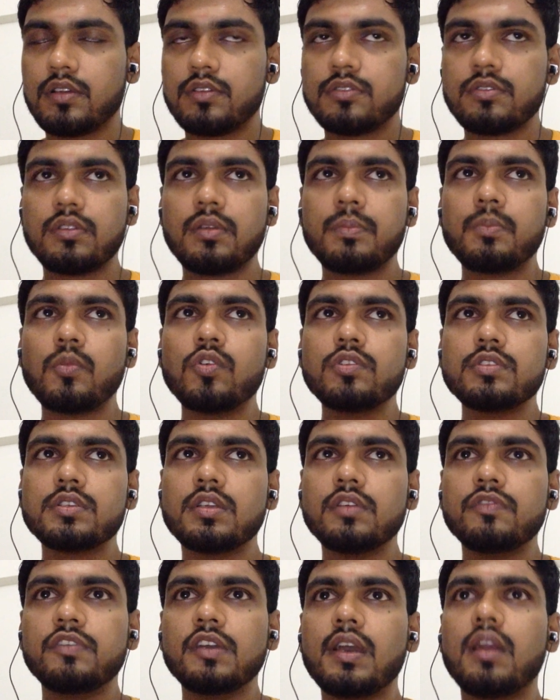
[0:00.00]
So the most
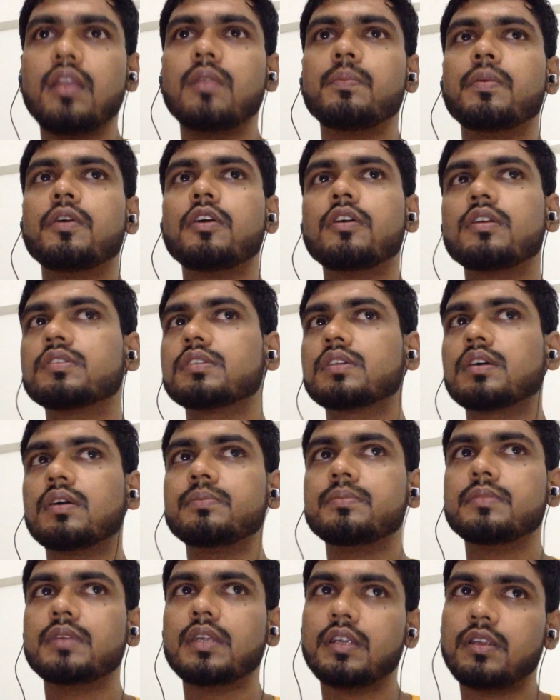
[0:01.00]
difficult parts
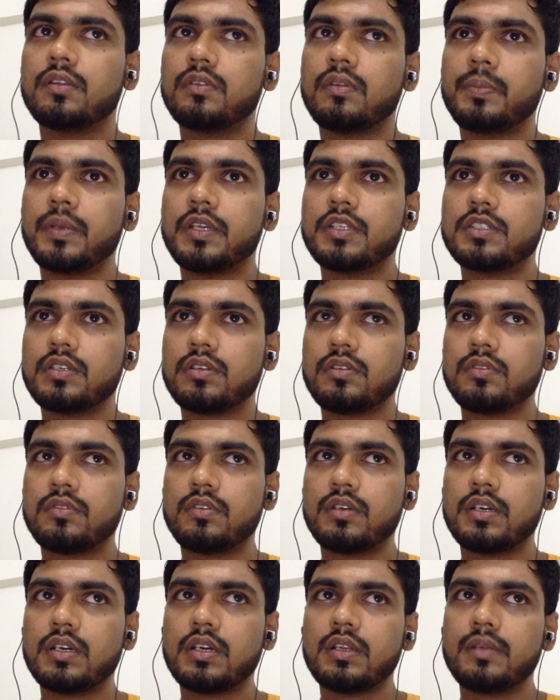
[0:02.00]
come into the picture
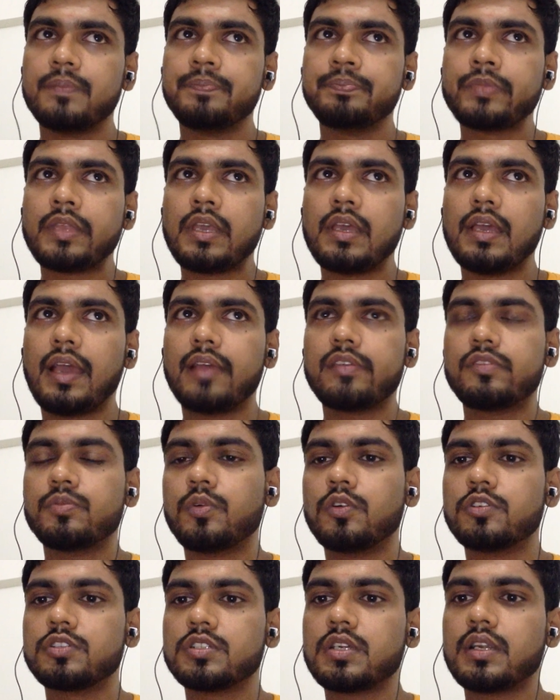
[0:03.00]
where
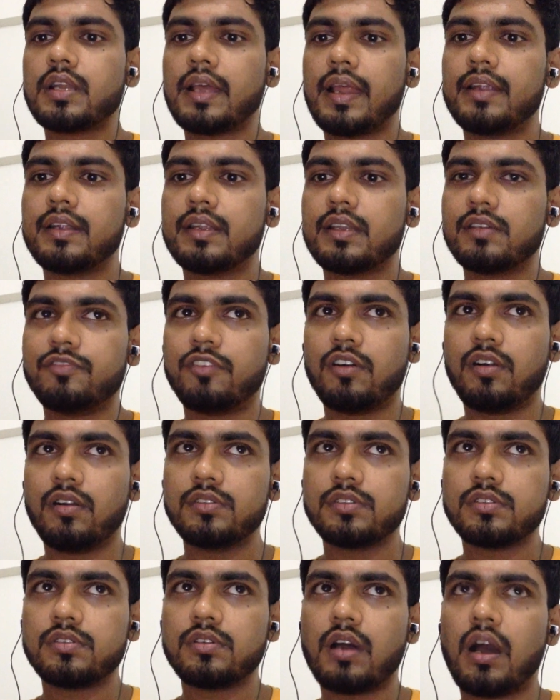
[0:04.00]
exposure at
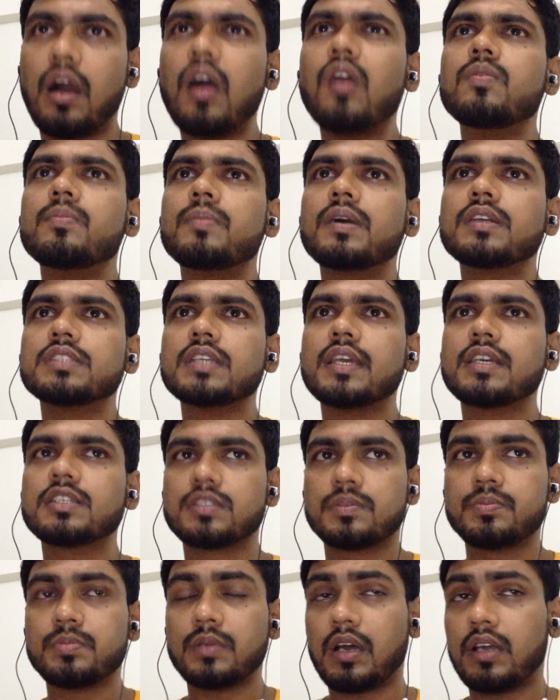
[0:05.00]
default. So how much
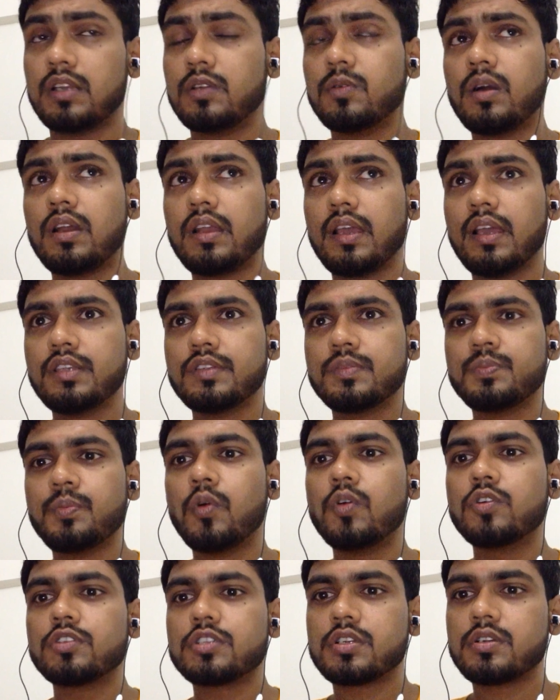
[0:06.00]
you are
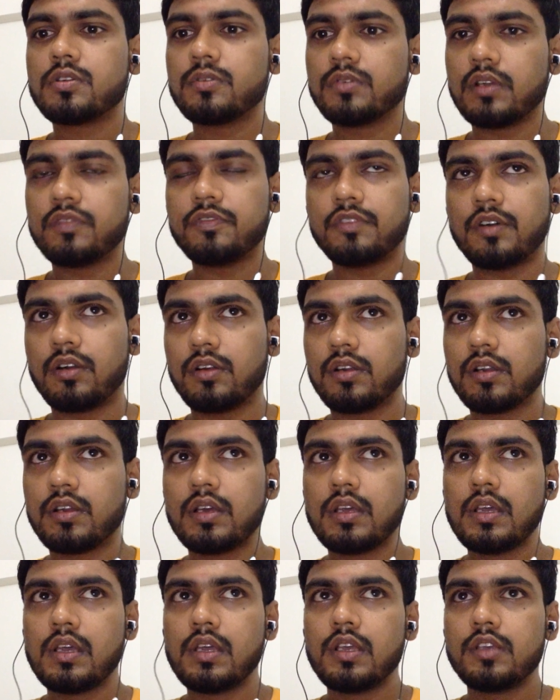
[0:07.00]
exposed to default.
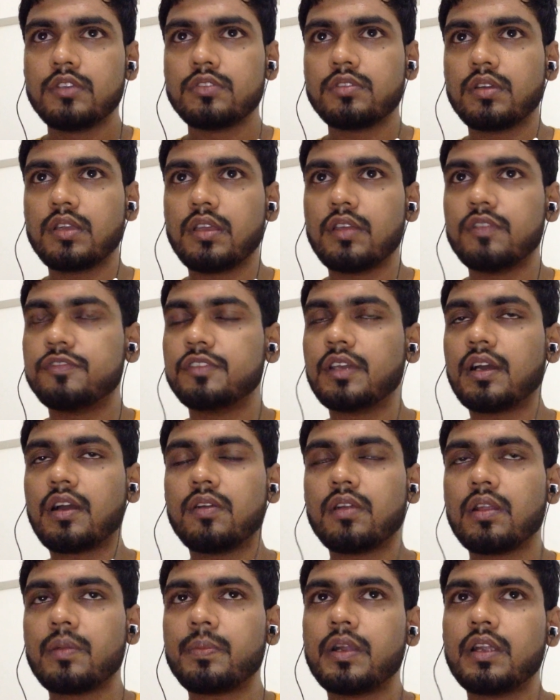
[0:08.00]
So if the
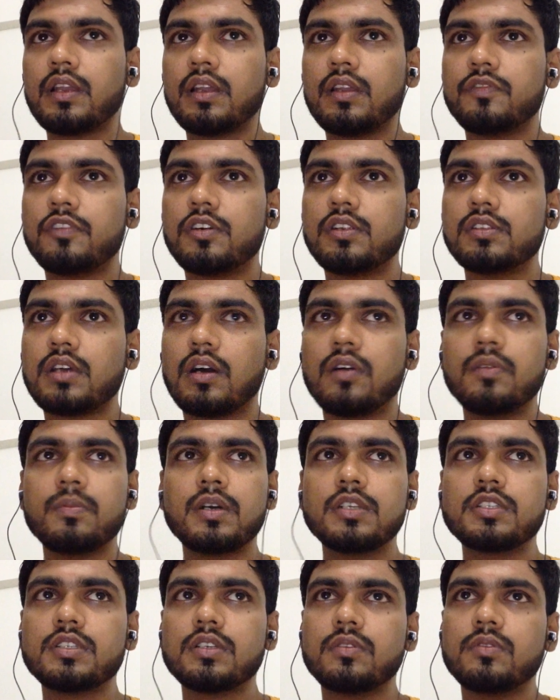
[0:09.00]
counterparty defaults, how
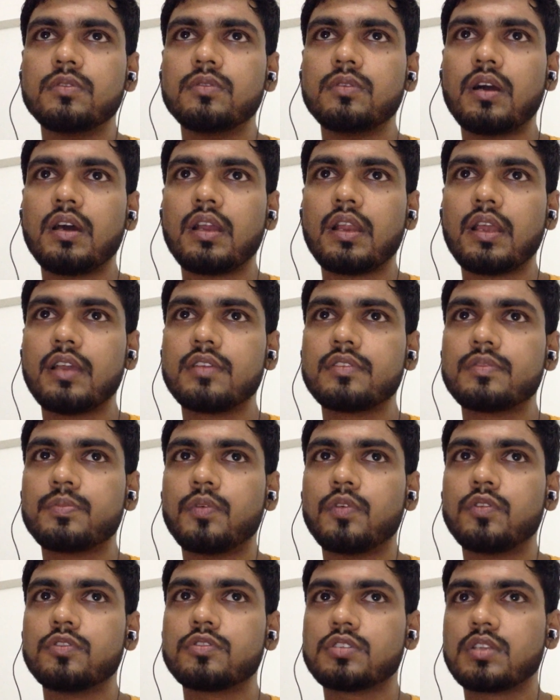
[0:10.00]
much you are
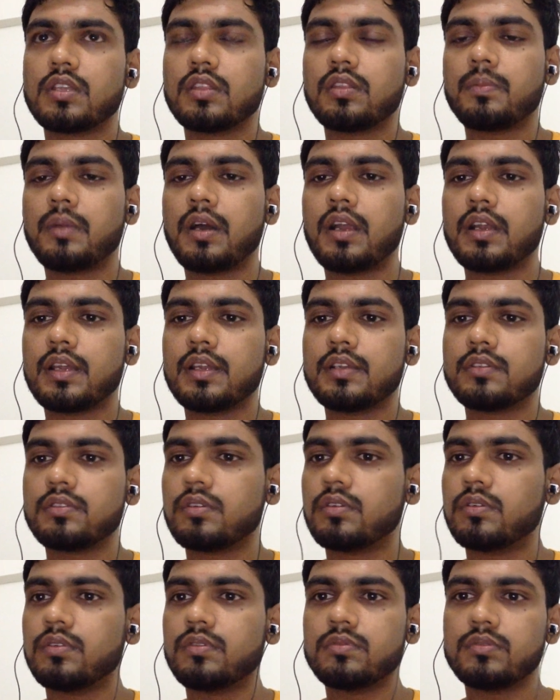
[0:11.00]
exposed in the market,
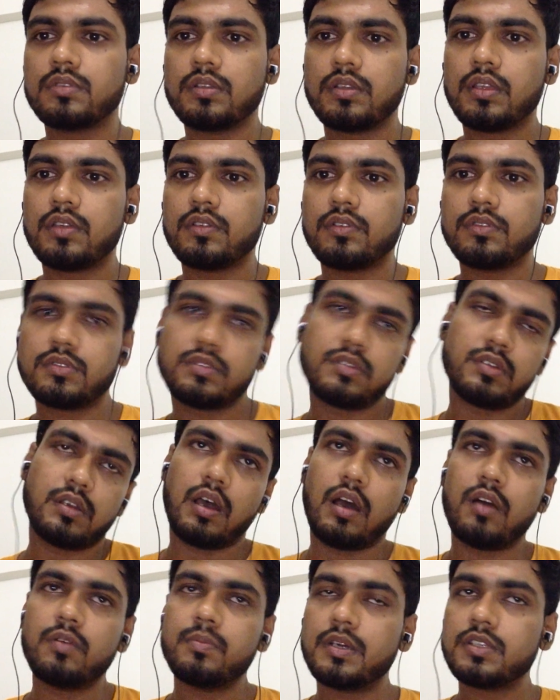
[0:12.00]
so
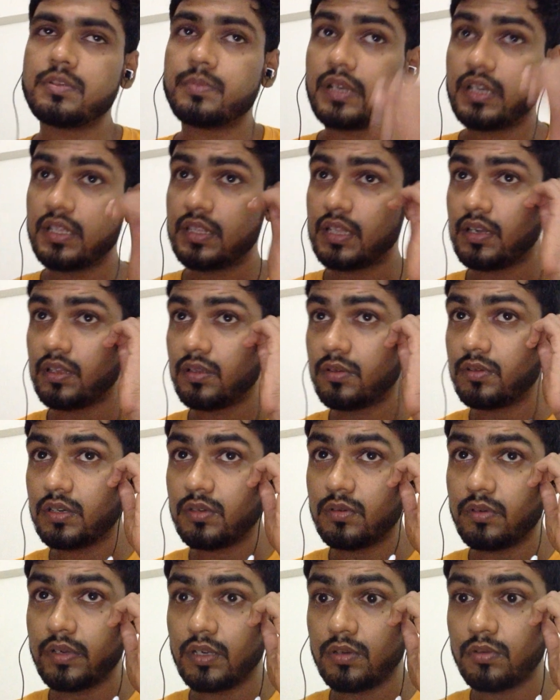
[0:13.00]
how much money that you will
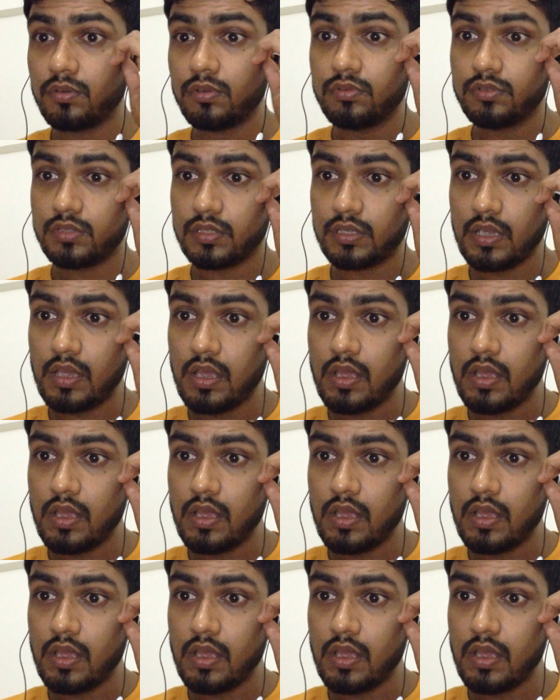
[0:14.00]
going to lose.